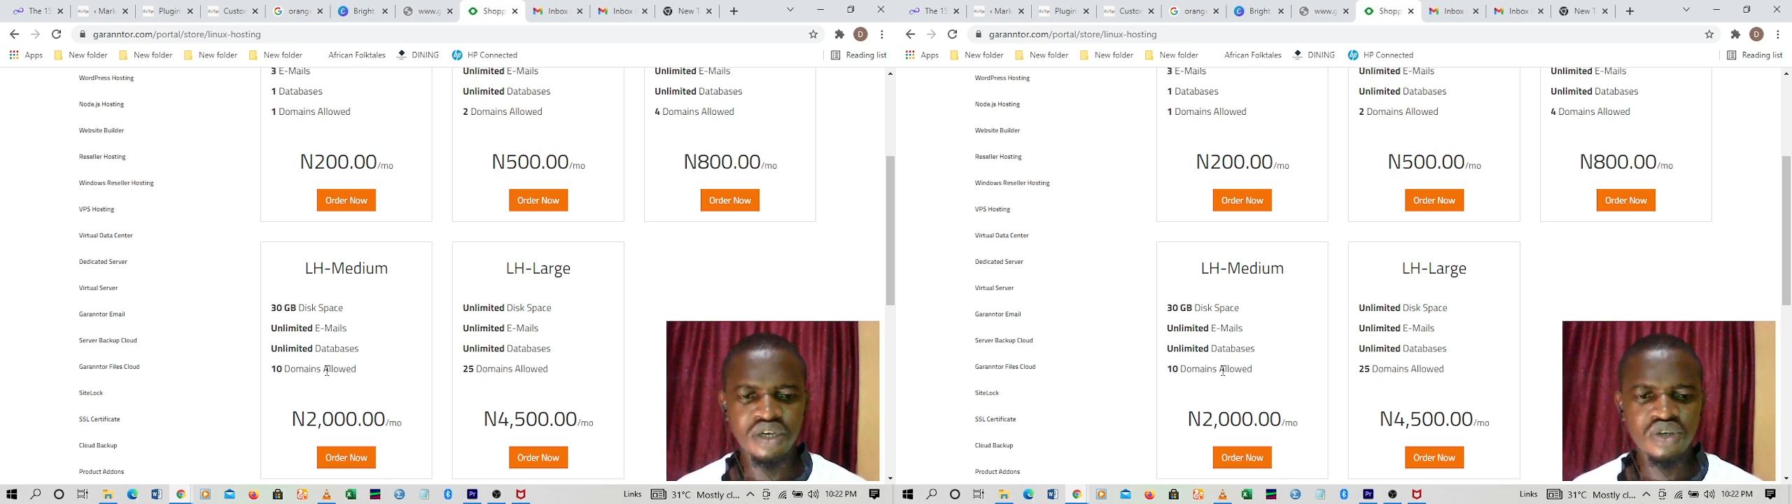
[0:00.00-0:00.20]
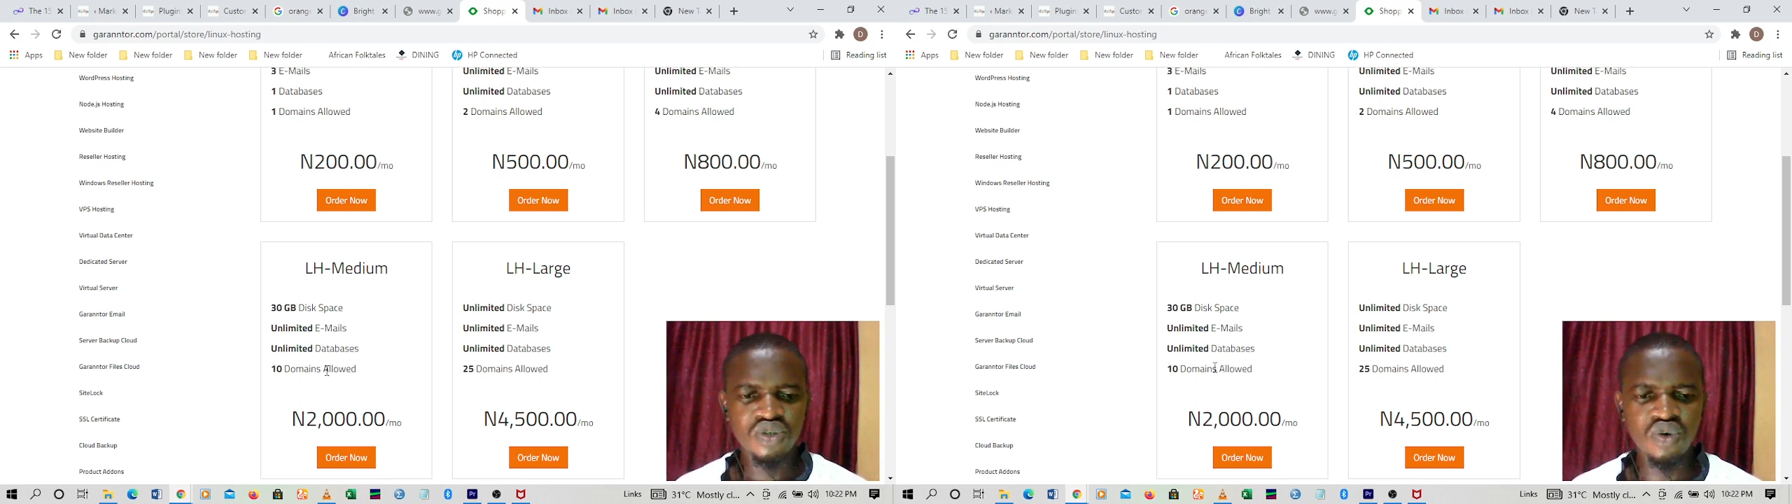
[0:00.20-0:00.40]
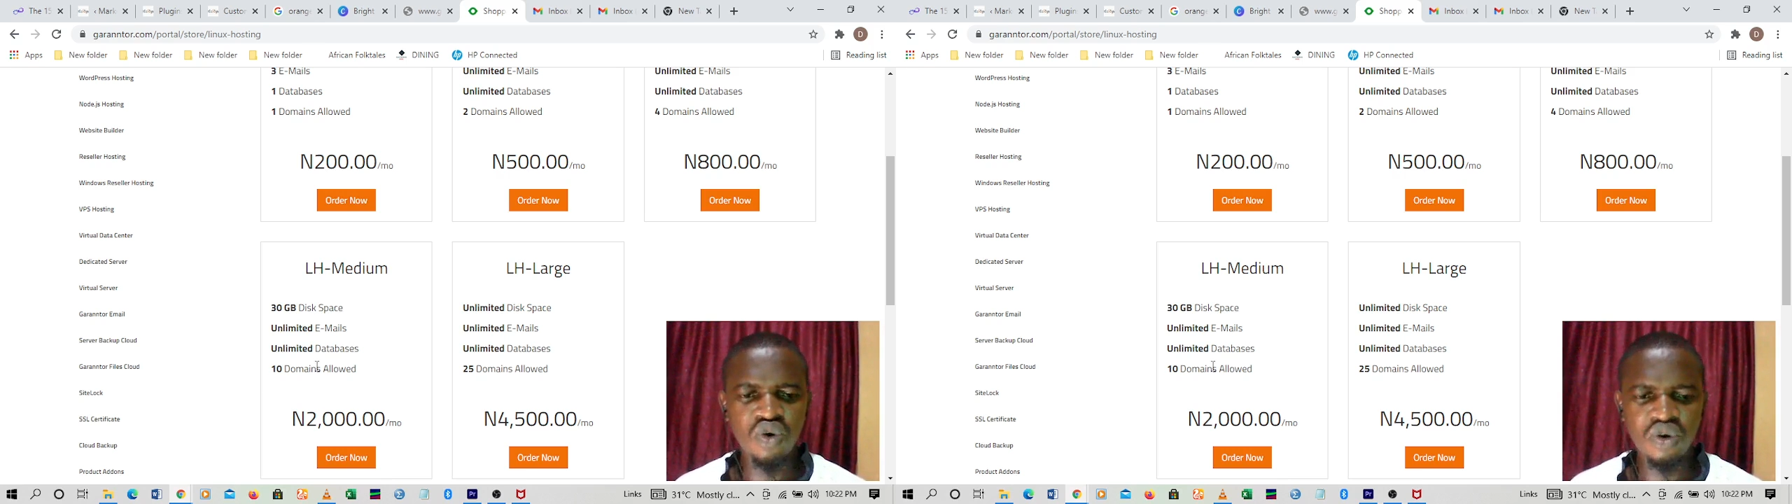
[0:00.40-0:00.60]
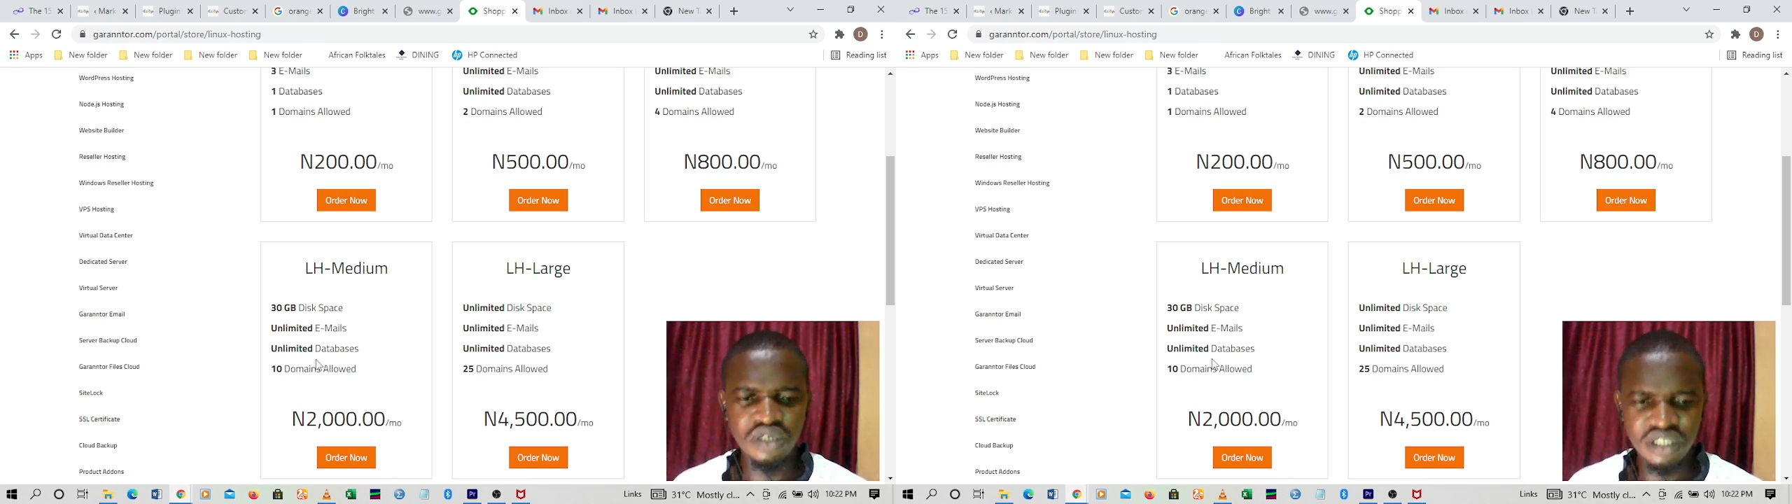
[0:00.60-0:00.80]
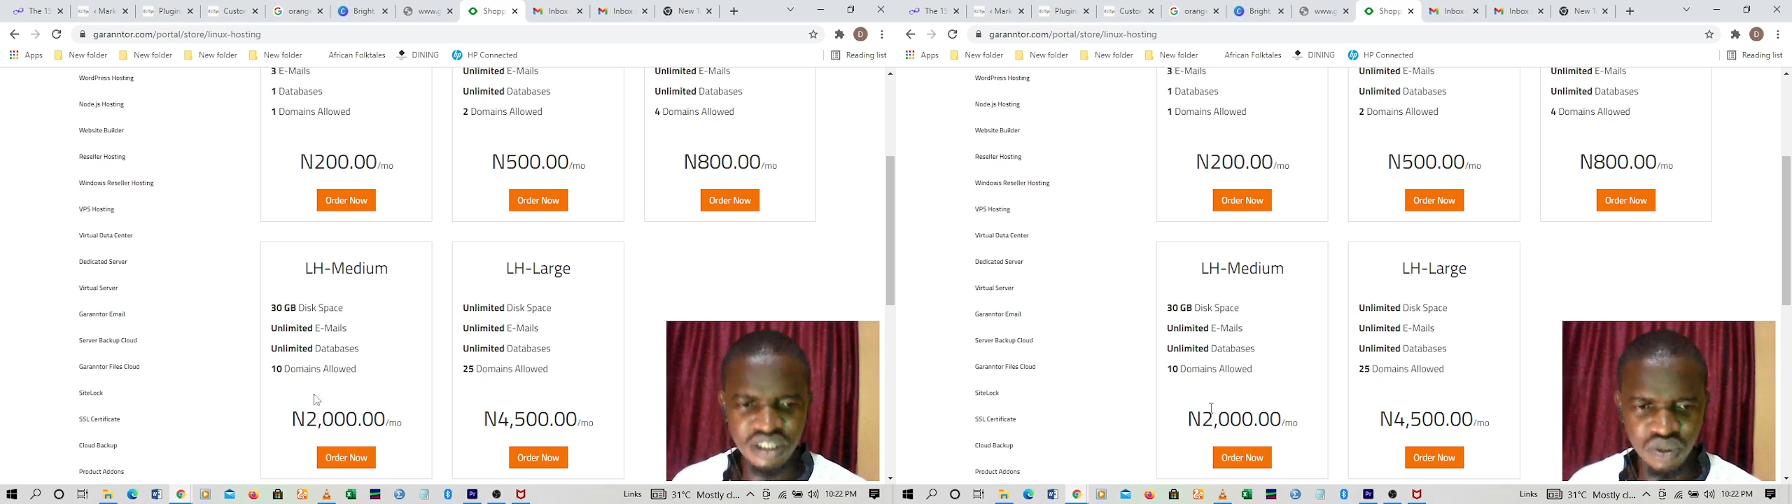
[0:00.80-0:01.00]
So on
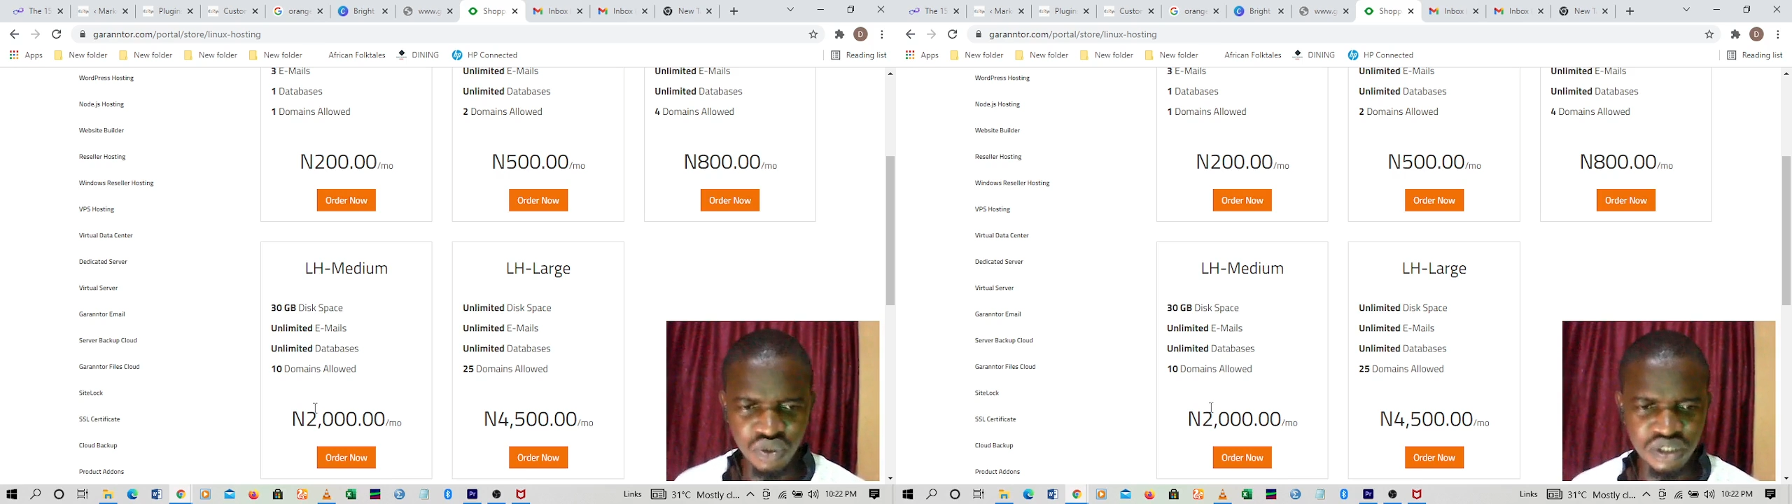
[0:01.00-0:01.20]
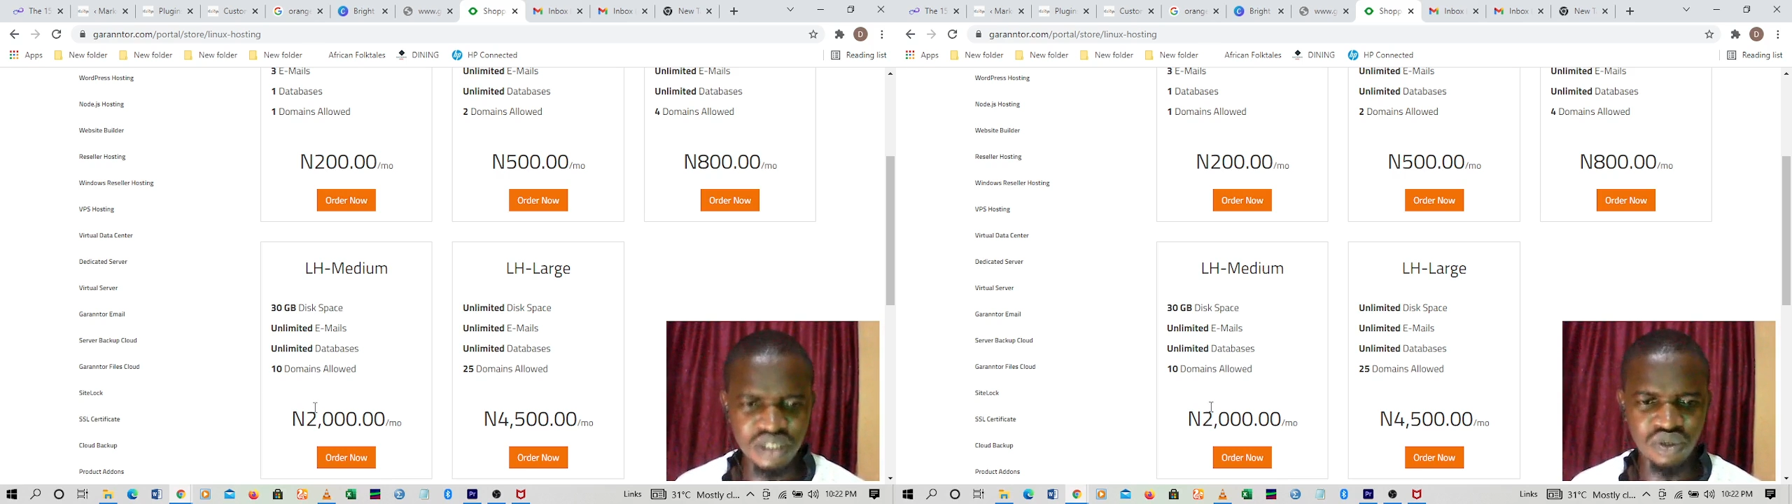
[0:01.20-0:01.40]
this hosting,